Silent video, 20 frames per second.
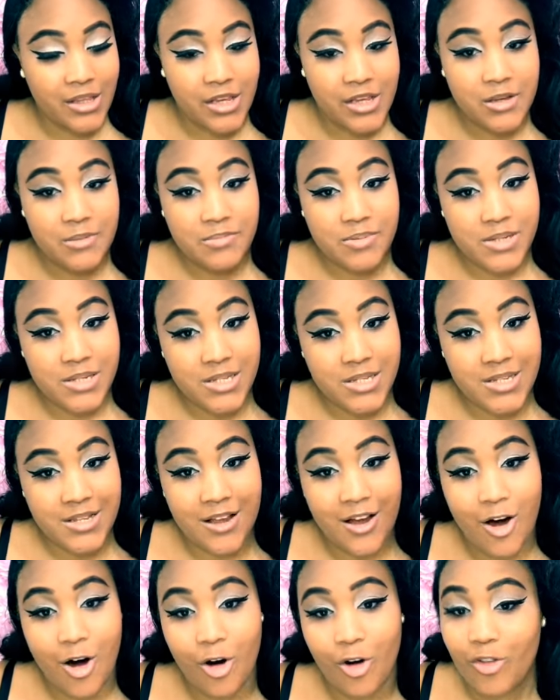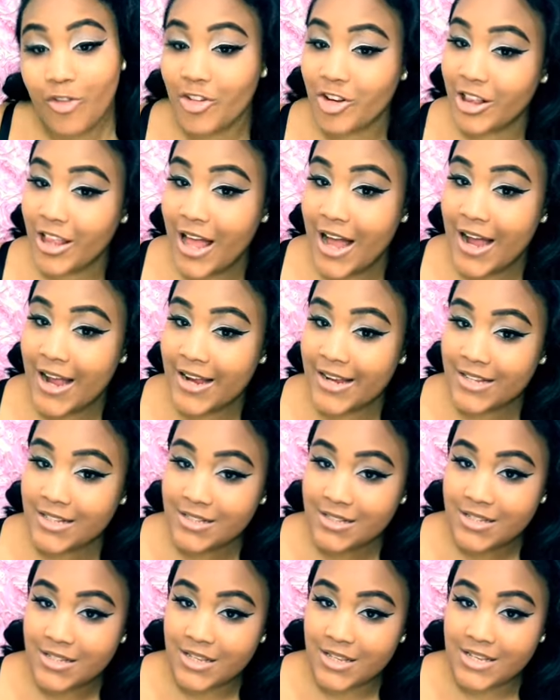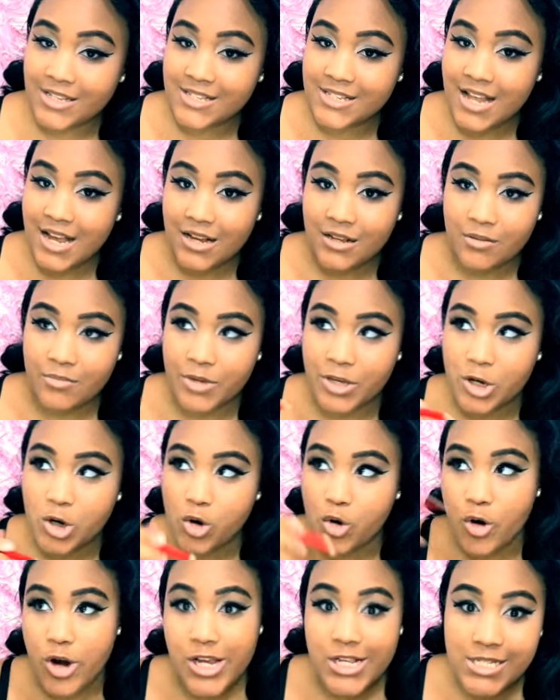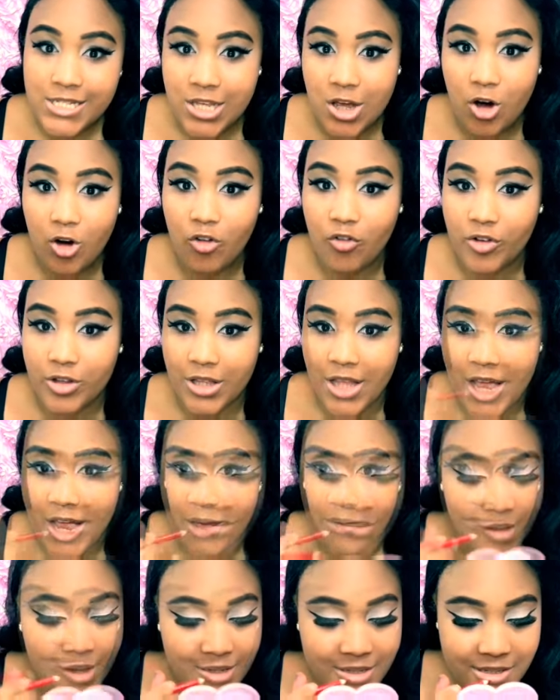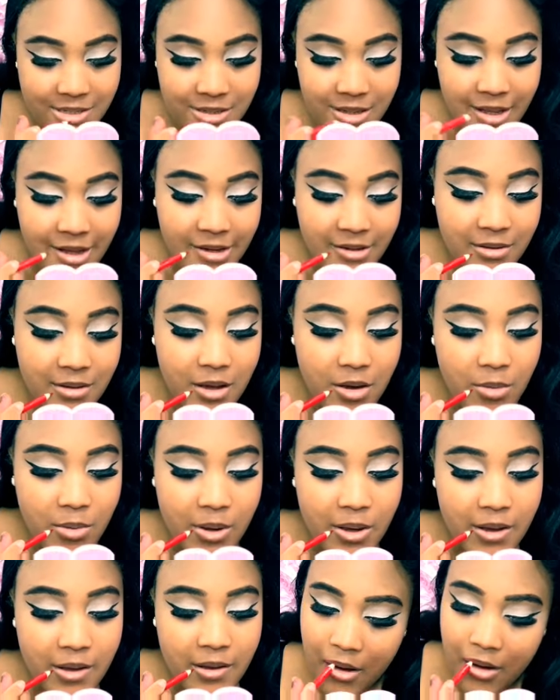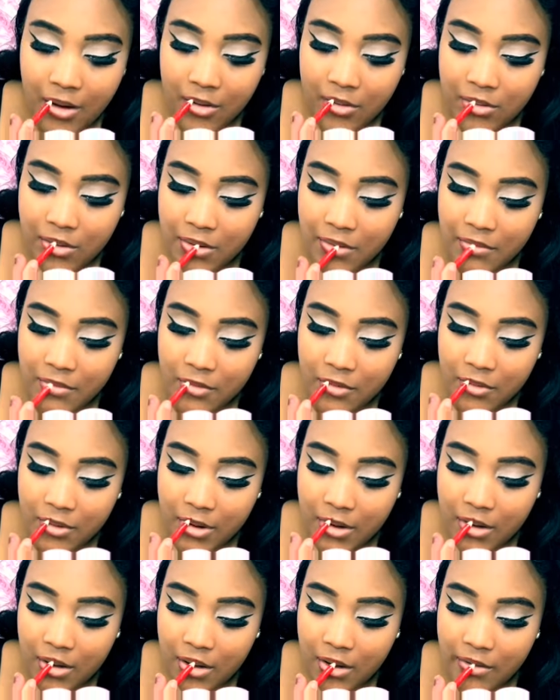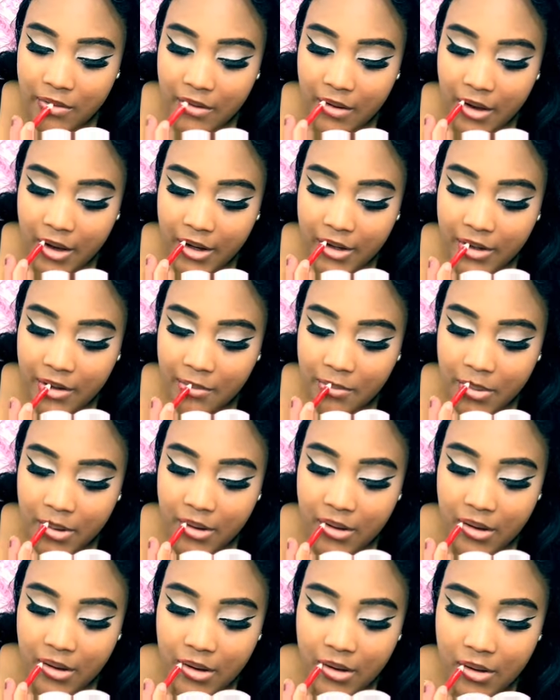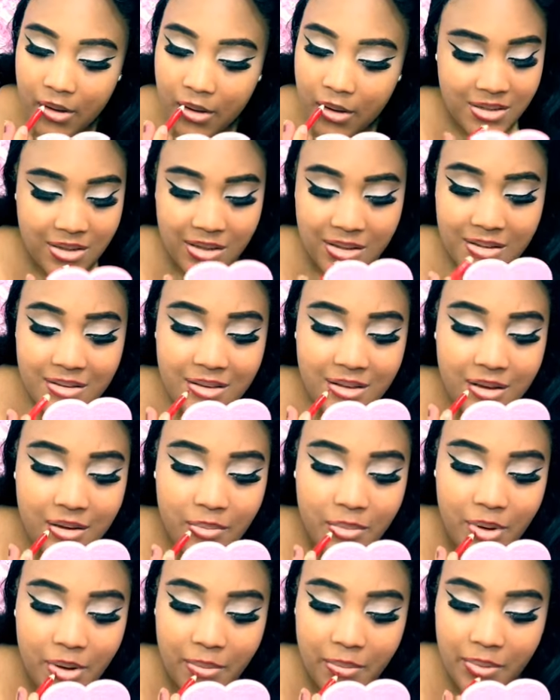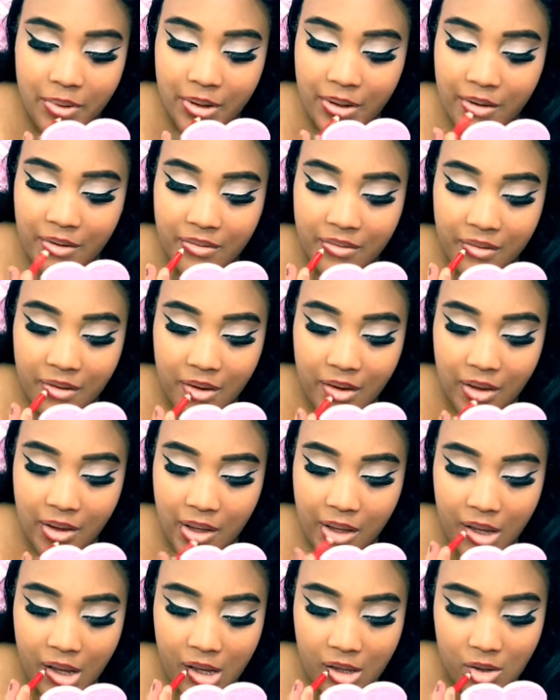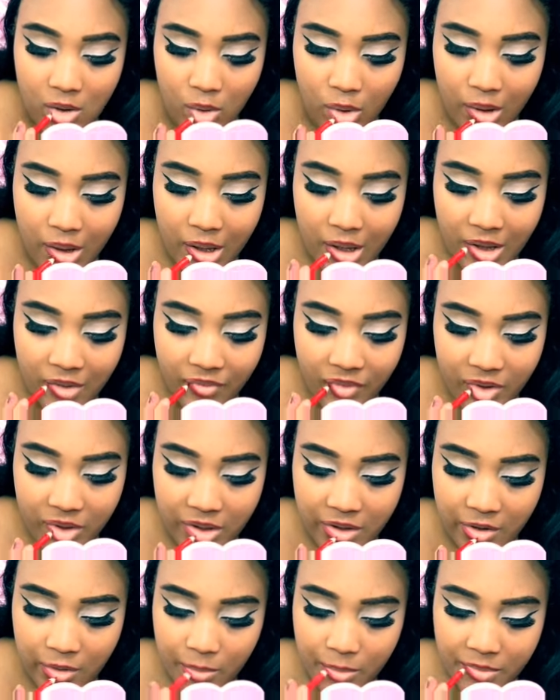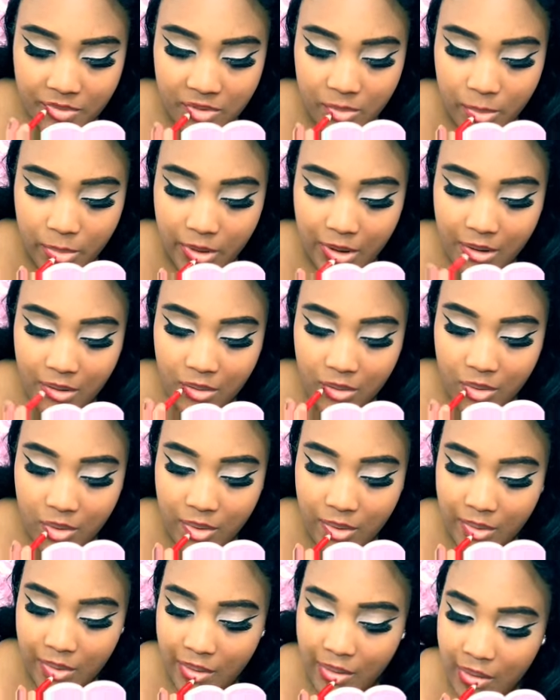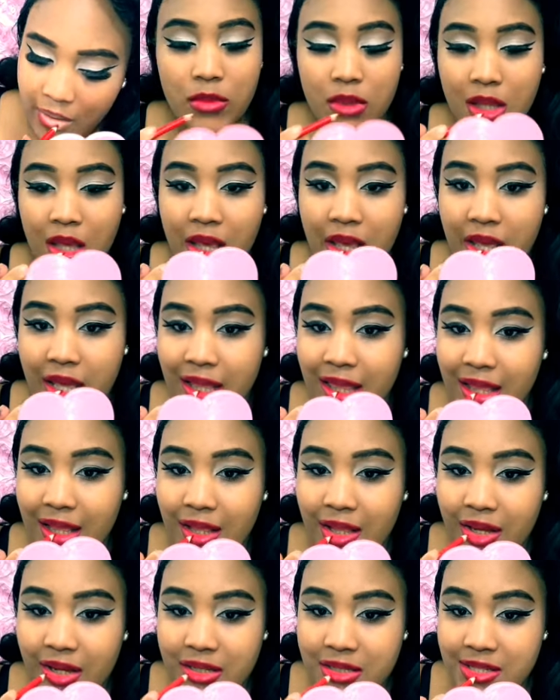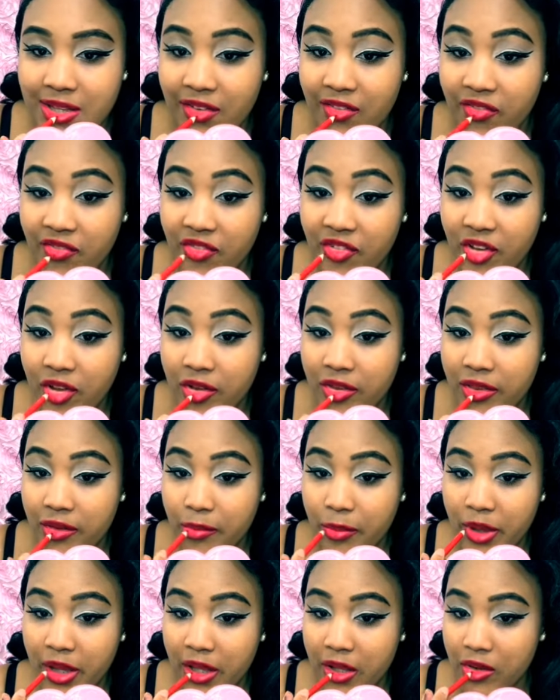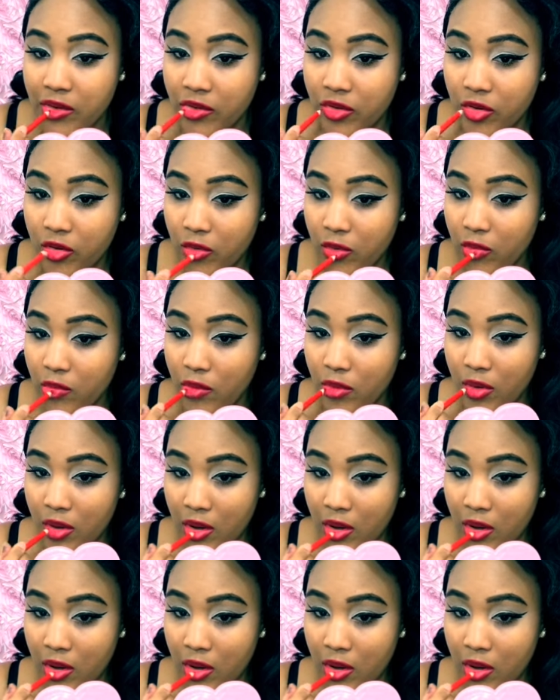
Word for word: lips overlined. It's not gonna be crazy overlined. I just like it that way. I only do it a tiny bit. Another thing about me is I have a cupid's bow, and I like to fill them in too